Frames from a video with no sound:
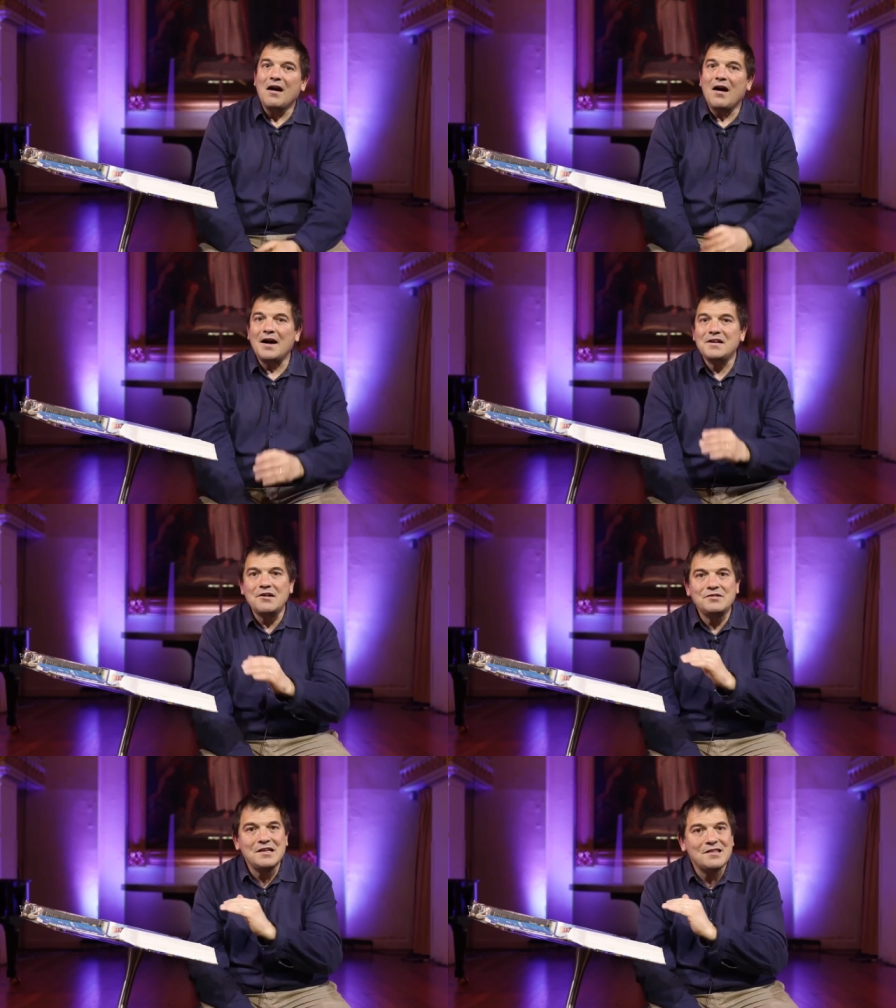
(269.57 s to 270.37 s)
I
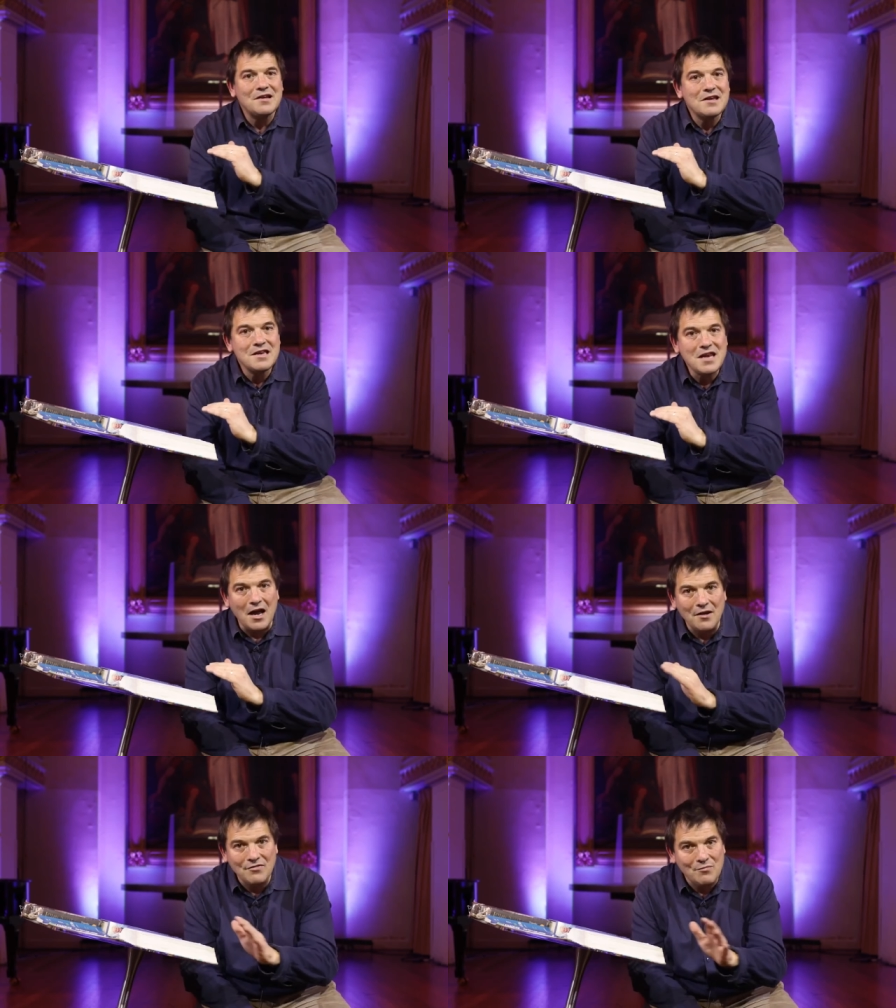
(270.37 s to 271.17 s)
noted that
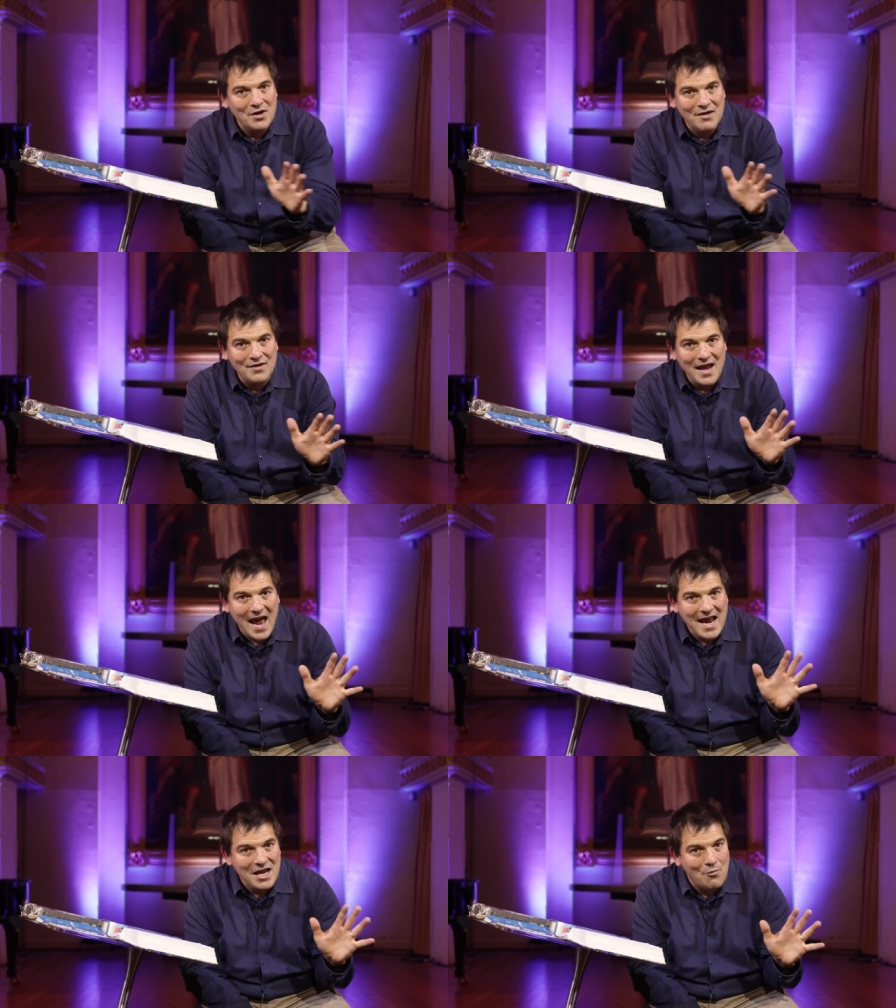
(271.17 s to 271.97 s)
none of them were given
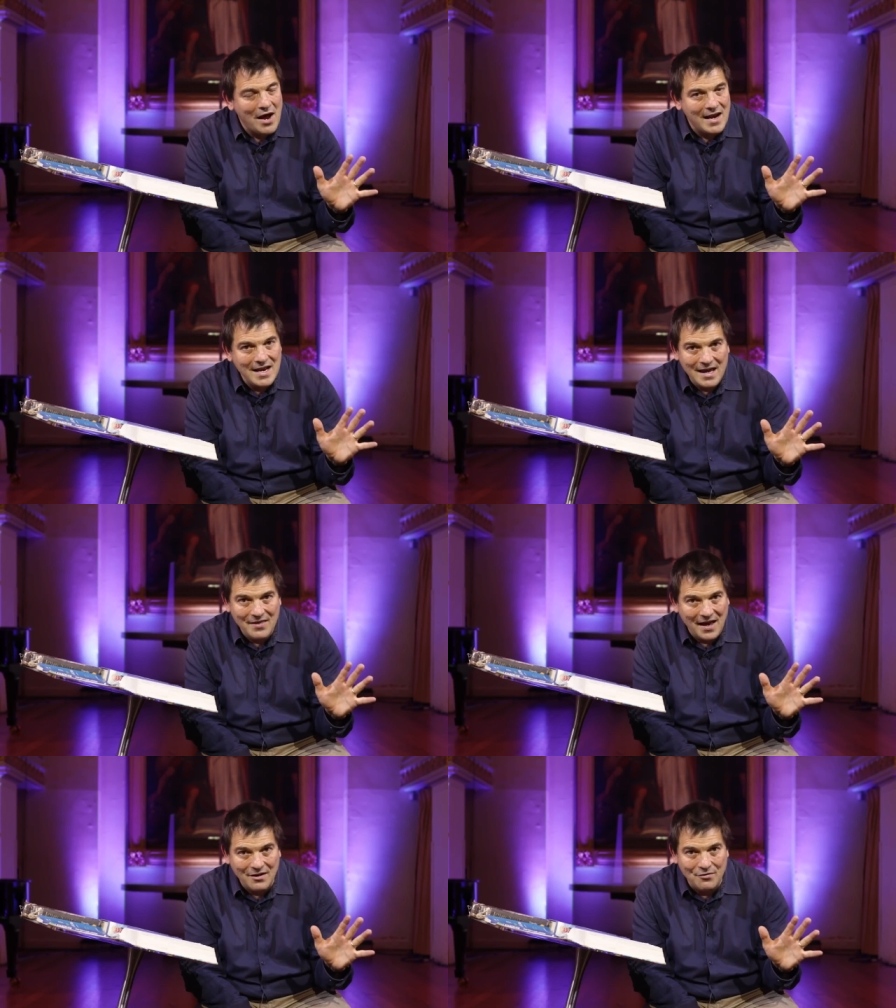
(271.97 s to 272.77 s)
anywhere near
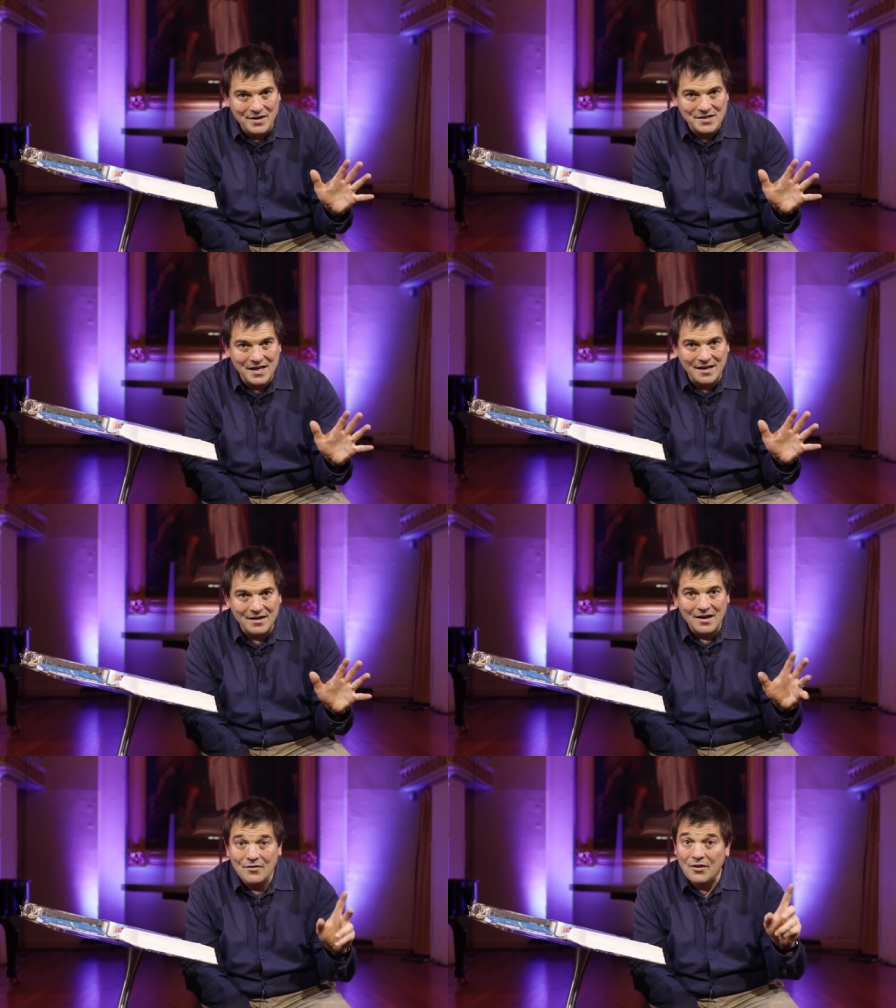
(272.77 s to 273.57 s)
that greeting
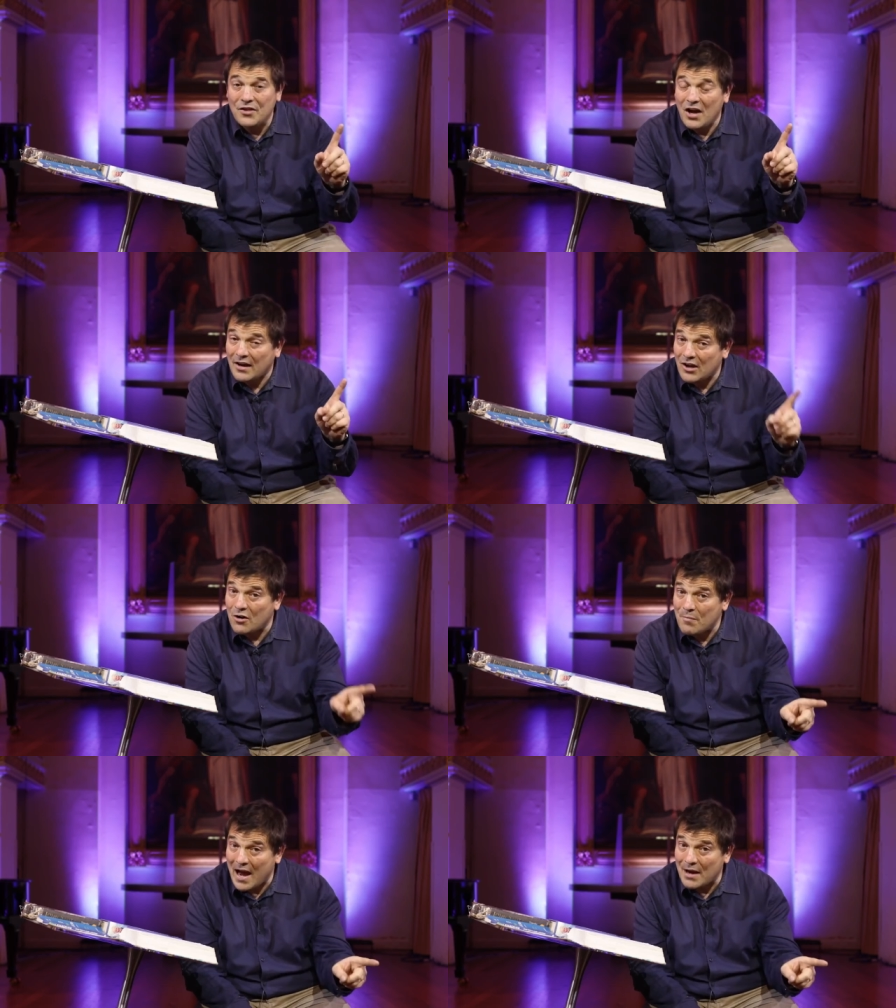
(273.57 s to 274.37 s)
that the
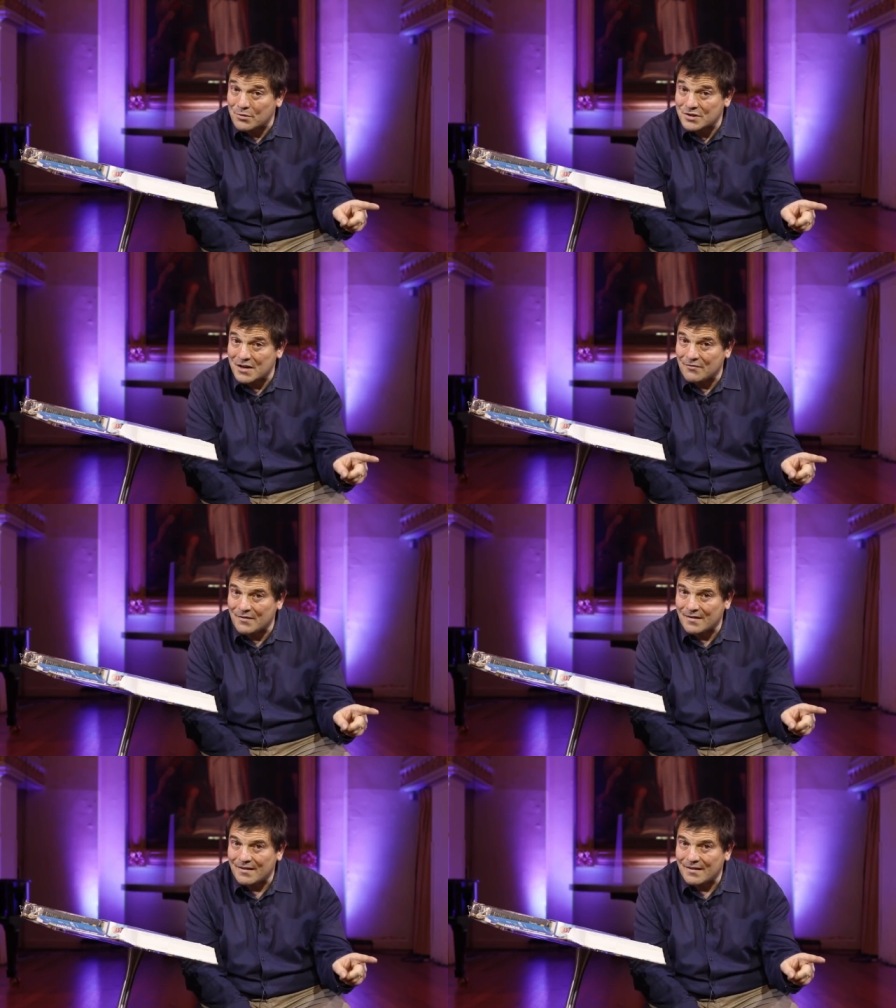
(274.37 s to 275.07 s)
young man was given.